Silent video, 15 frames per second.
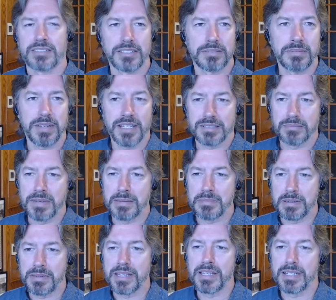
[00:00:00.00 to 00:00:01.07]
as maybe
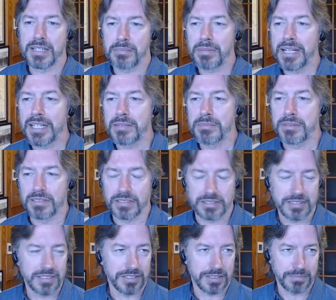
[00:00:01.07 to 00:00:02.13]
being applicable
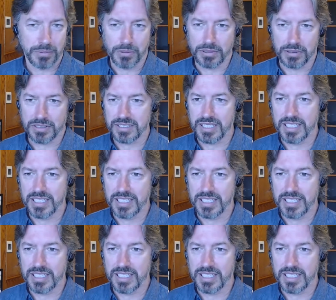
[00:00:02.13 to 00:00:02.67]
to sports